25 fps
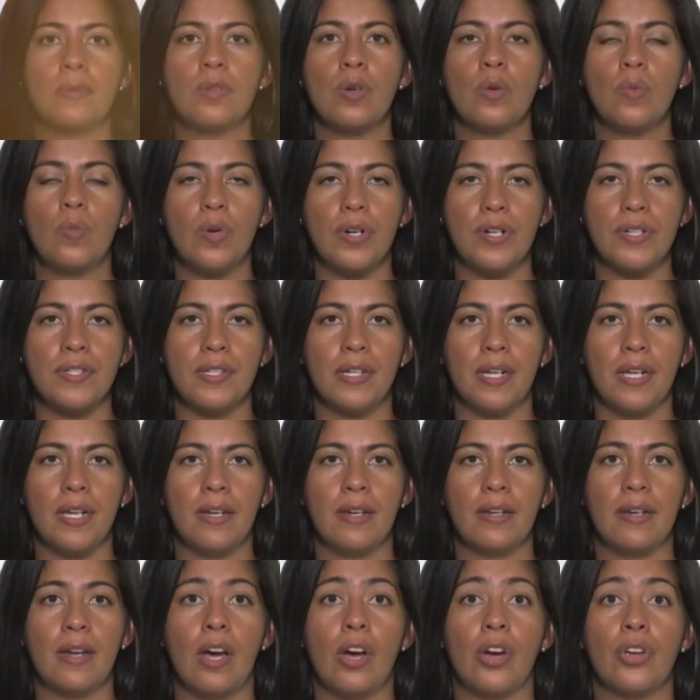are
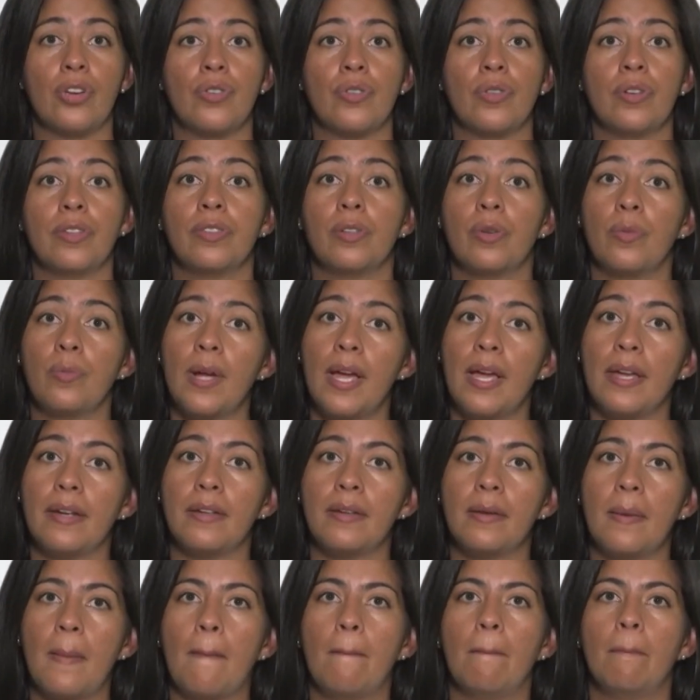worsening, now you're in the red.
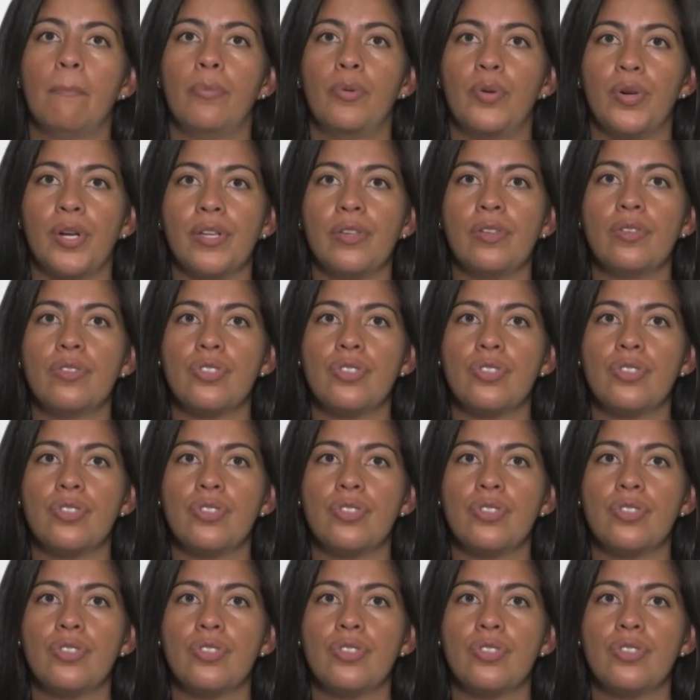Bring your